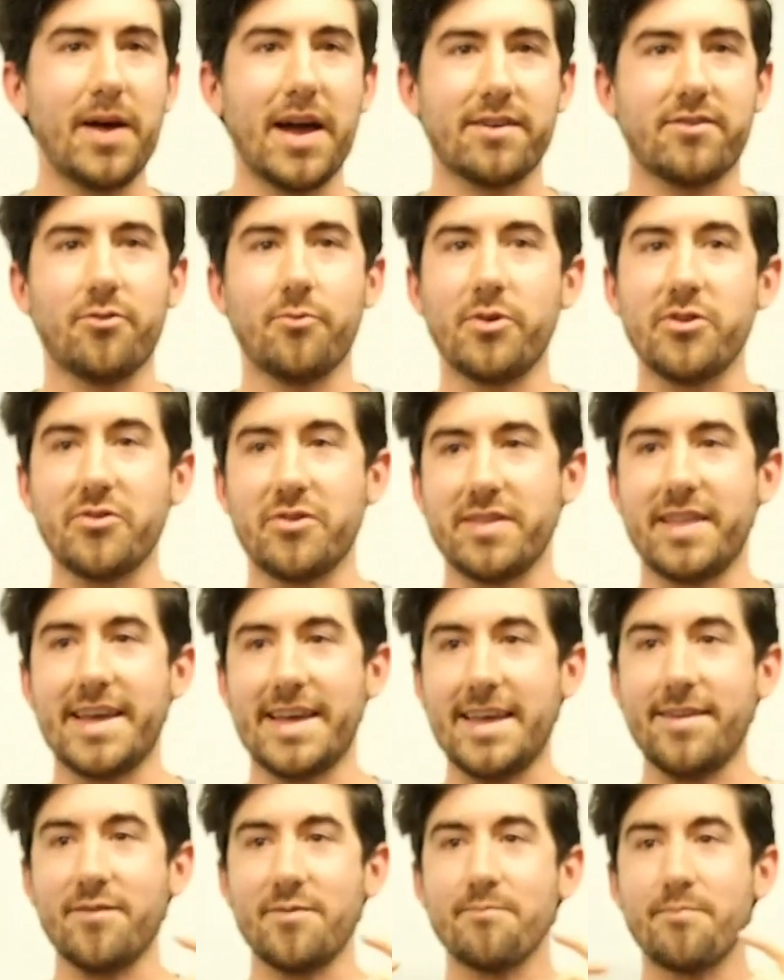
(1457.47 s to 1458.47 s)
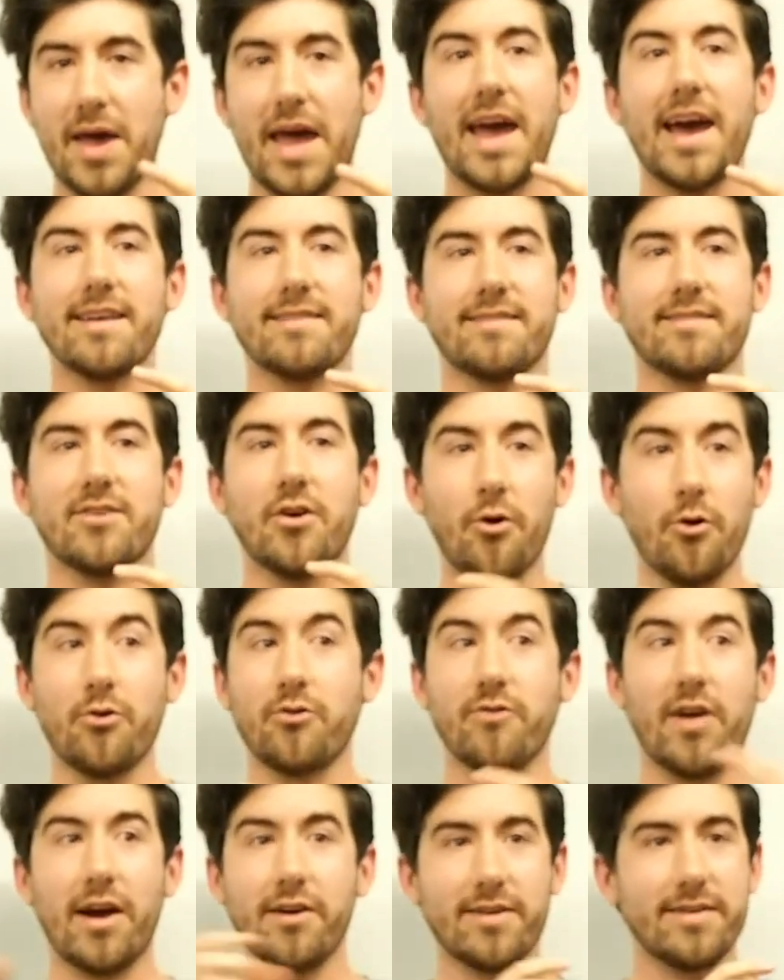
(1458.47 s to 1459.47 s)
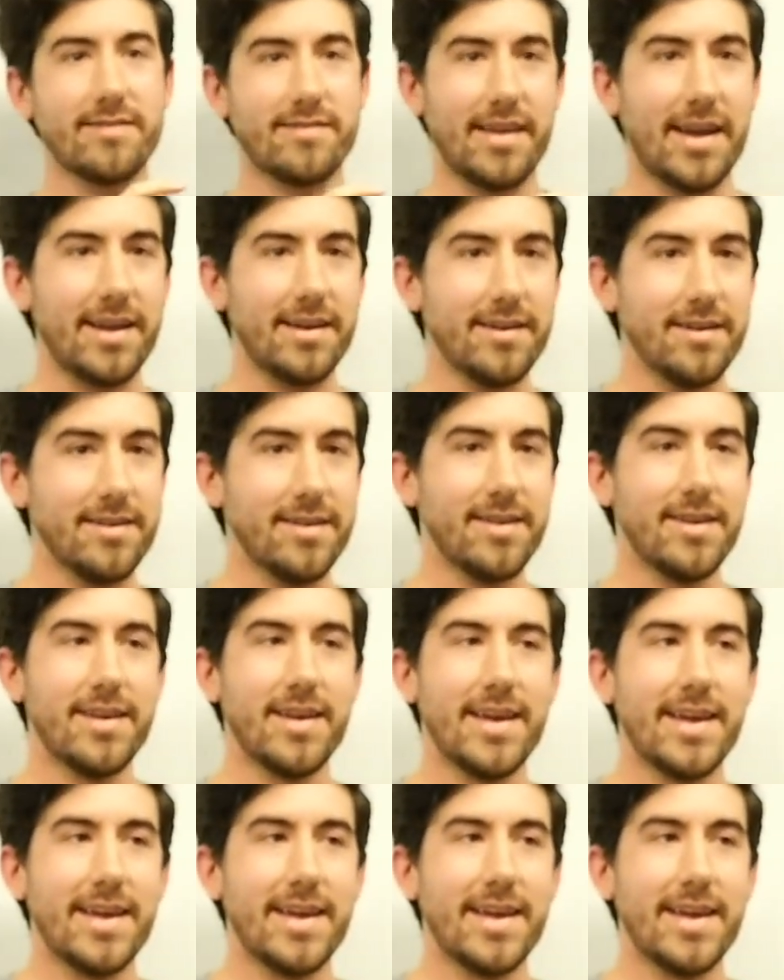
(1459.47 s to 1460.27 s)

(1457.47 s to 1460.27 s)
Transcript: back to where you could like even pass code around as data.